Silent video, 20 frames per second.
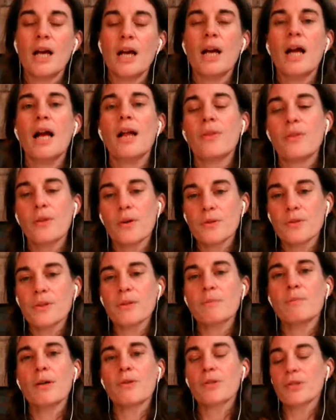And those
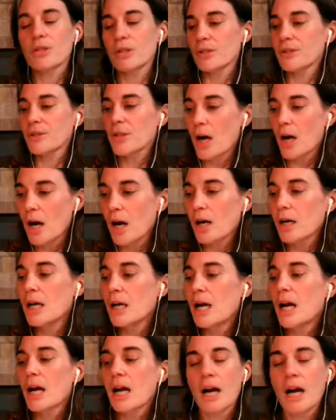emotions are
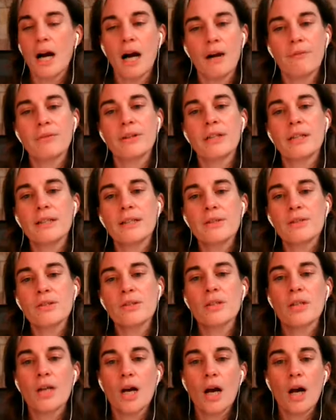
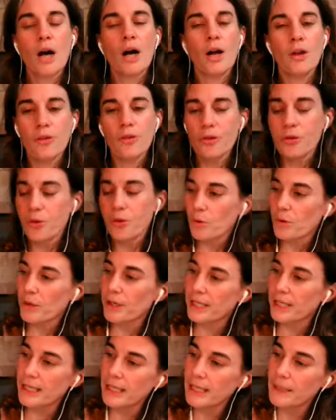confidence,
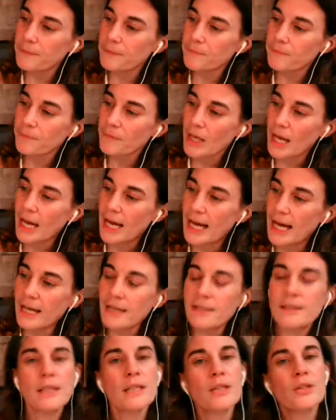authority,
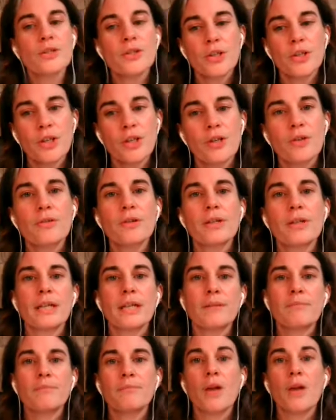and
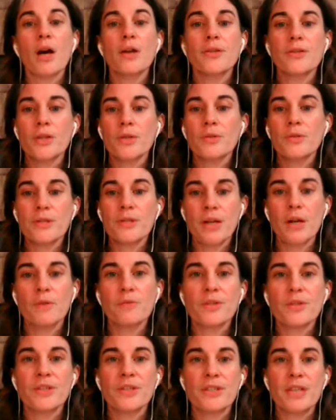security. Also
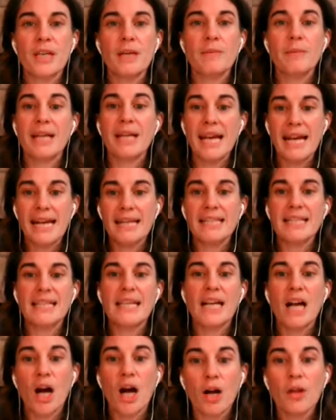self-esteem and
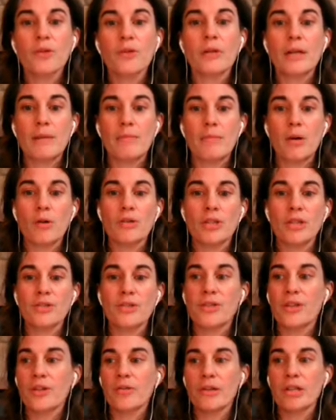18 other
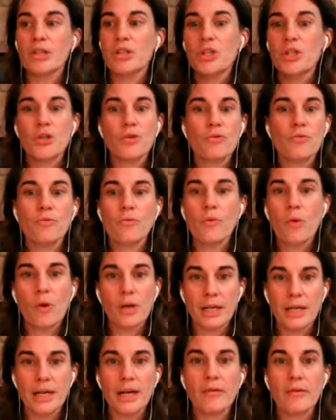emotions that are
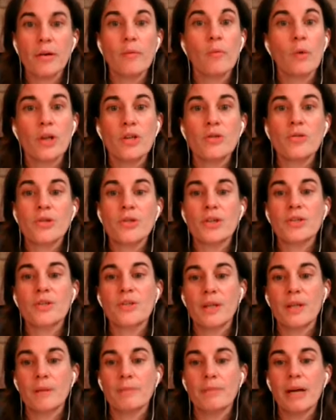extraordinary when you start
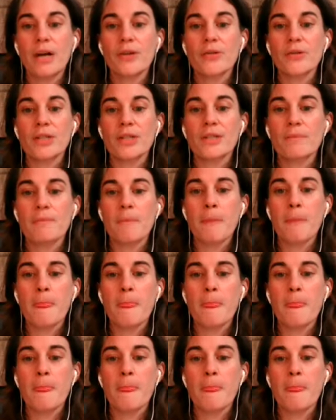setting boundaries.